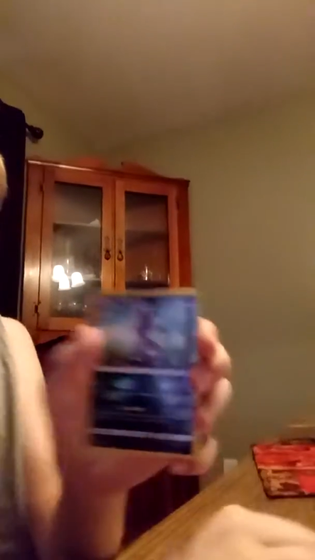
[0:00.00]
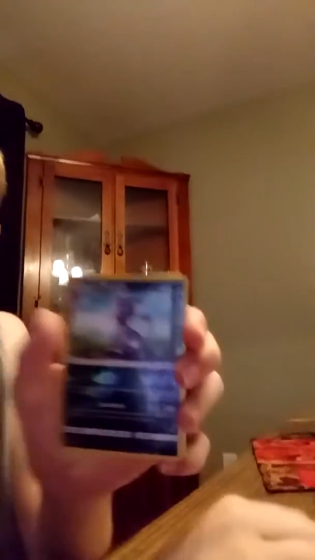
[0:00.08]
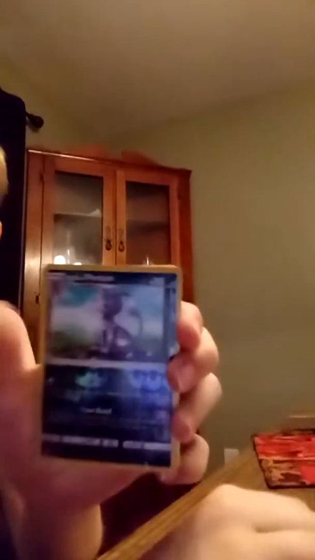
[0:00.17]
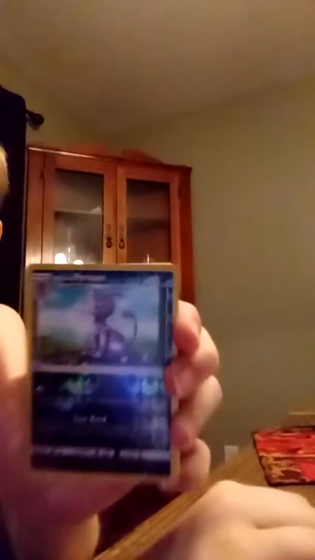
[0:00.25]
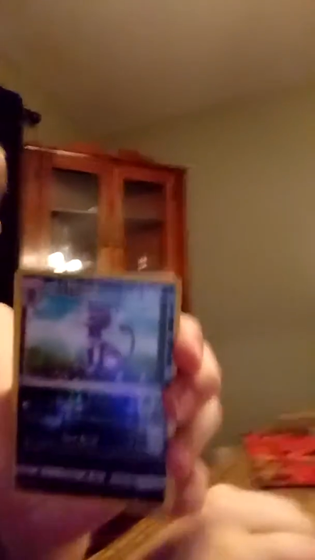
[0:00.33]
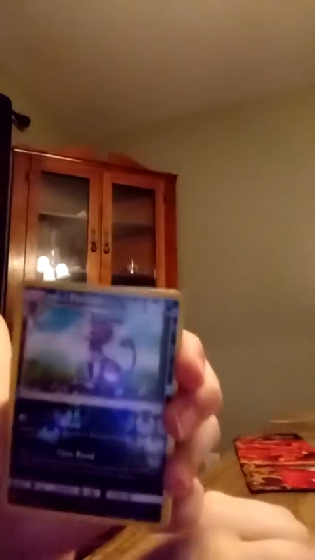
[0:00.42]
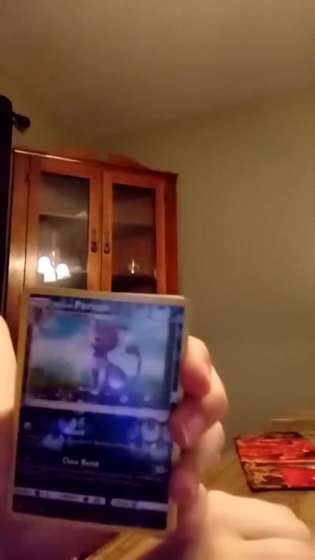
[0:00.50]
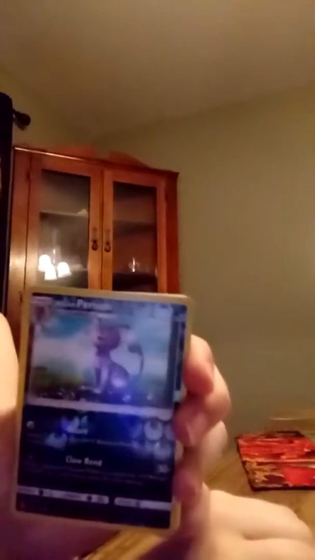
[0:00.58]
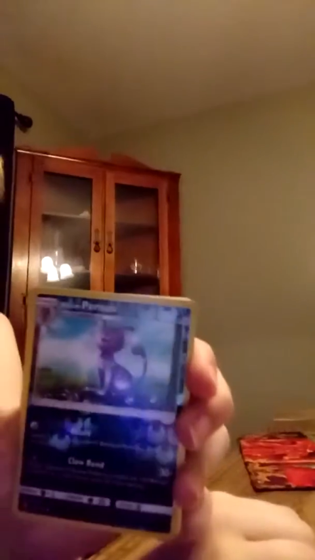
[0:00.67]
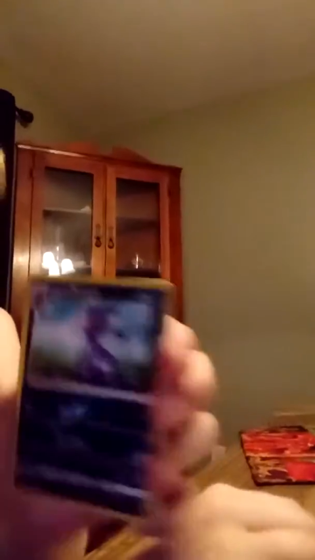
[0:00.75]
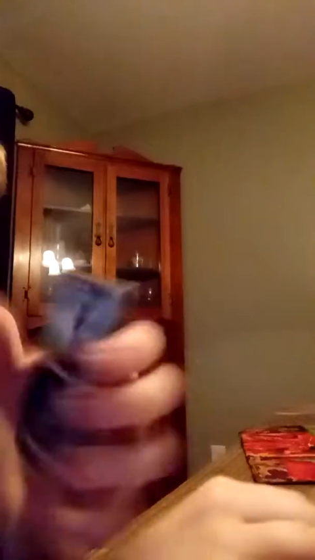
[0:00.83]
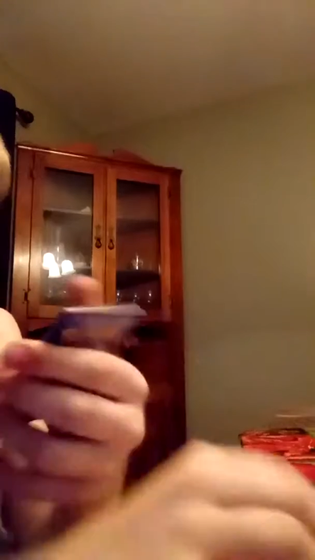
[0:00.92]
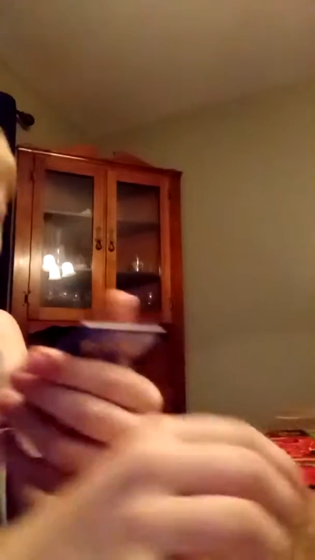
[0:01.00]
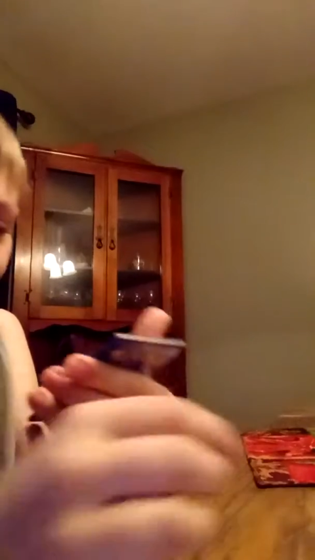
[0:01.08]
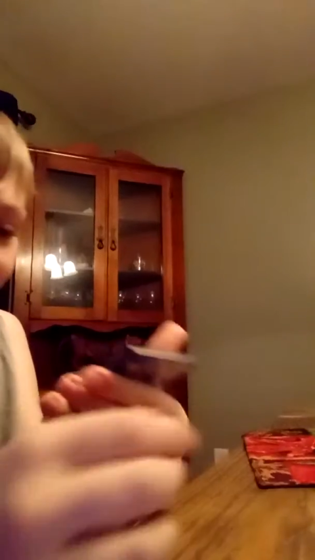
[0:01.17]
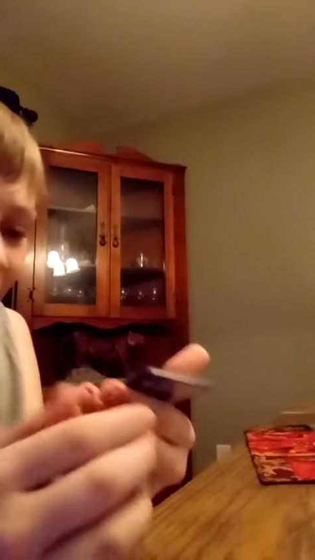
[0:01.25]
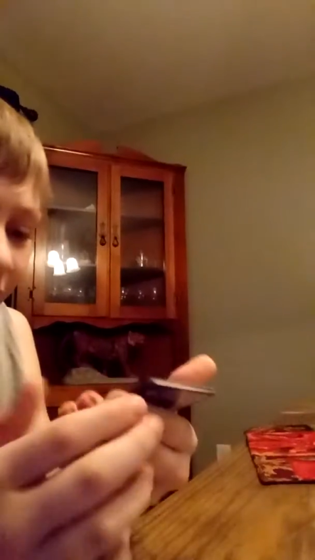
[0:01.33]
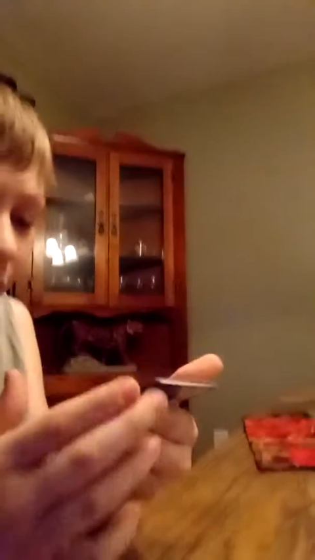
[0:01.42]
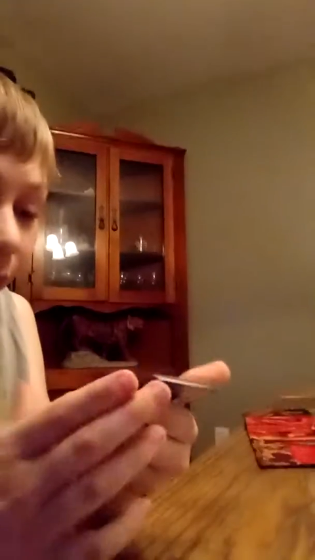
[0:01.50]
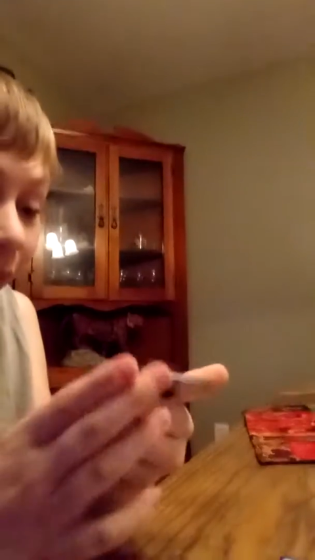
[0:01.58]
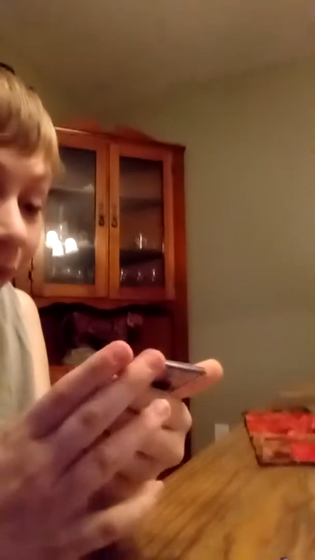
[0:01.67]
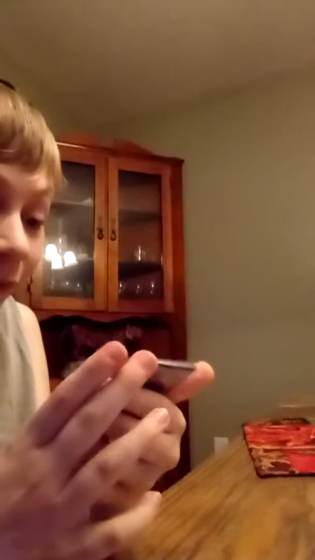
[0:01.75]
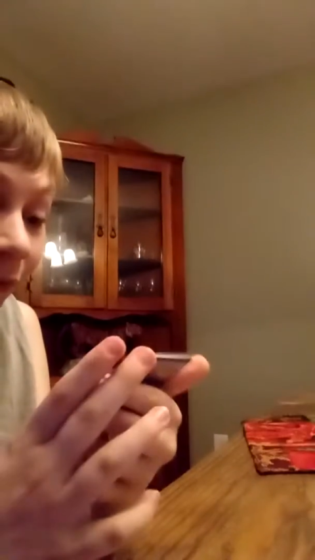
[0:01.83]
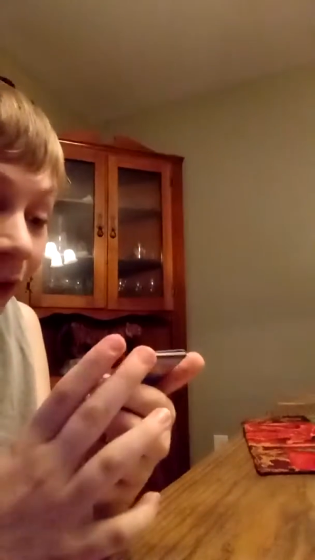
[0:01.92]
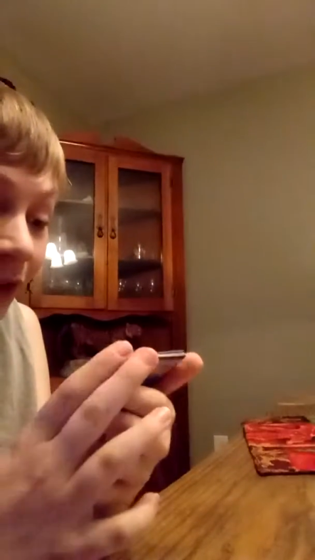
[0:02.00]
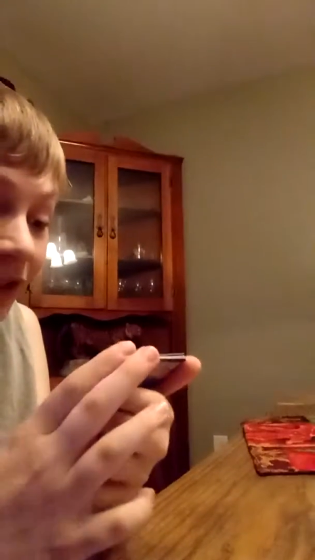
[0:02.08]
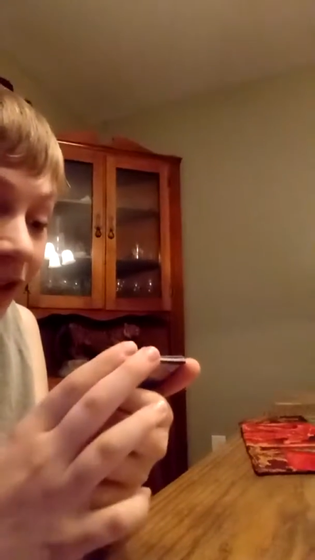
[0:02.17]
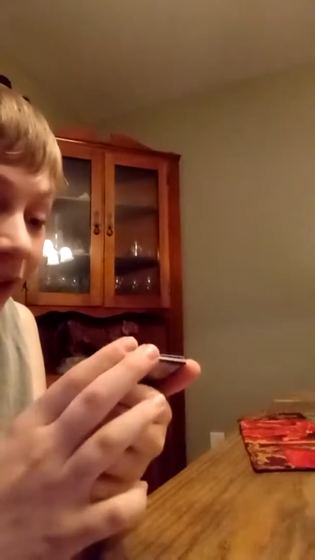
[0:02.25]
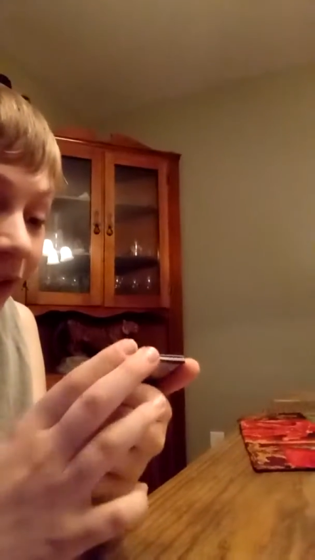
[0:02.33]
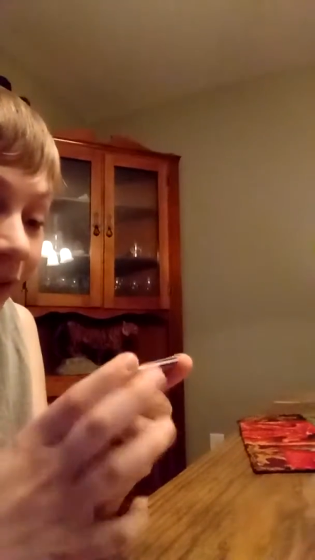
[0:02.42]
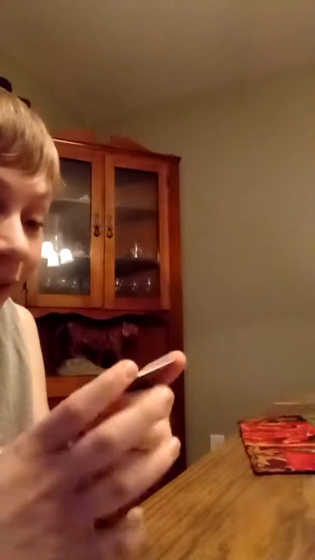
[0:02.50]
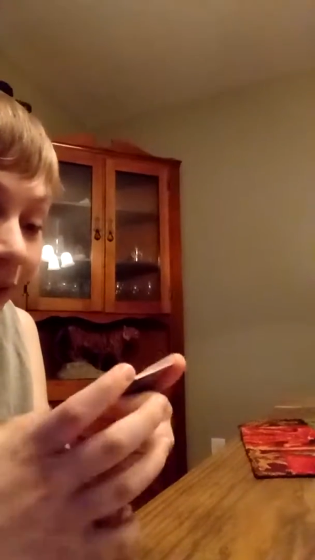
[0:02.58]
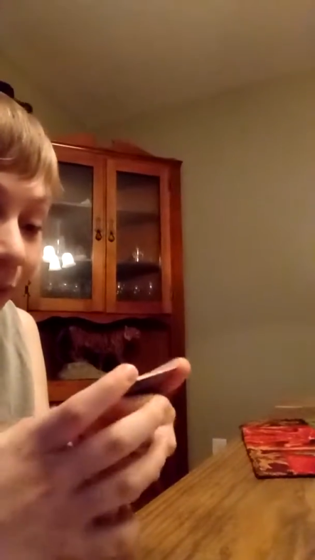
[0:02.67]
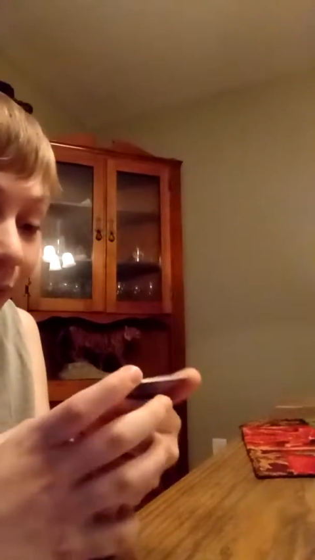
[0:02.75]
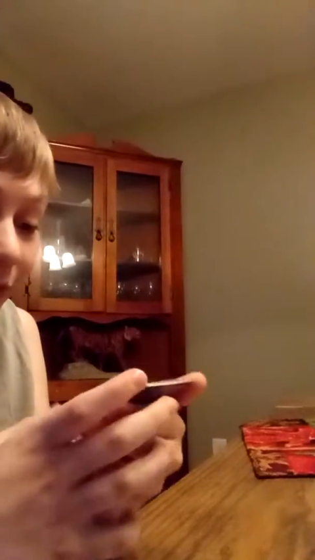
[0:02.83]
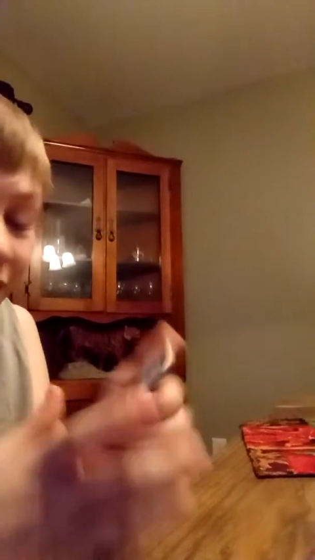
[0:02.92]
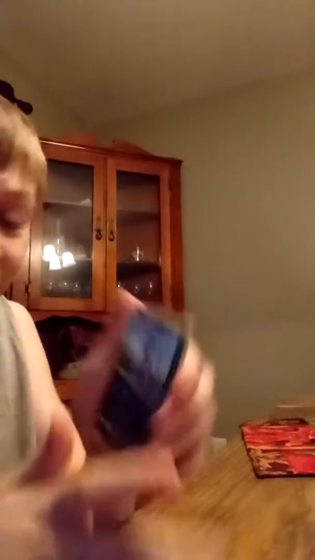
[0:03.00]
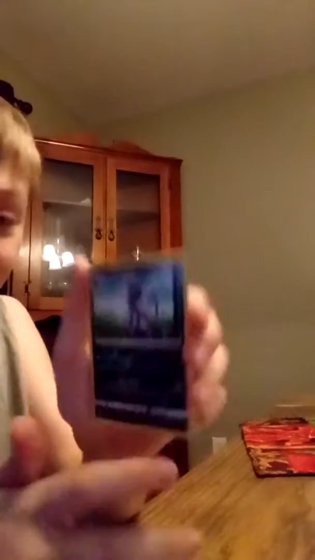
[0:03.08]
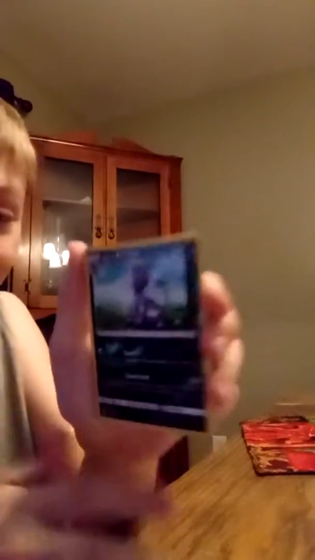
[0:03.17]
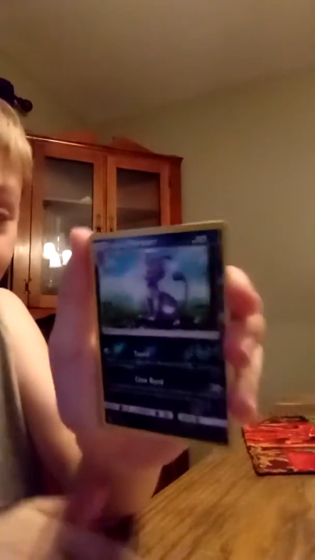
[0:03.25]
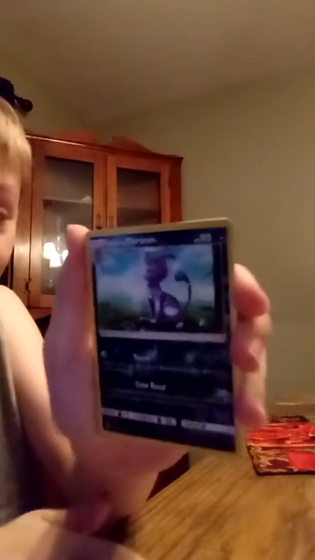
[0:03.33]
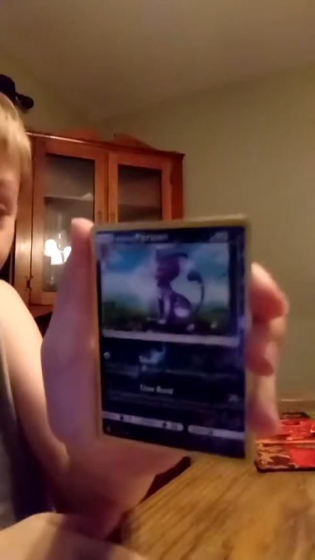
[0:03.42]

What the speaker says: Nobody's mouth can be seen.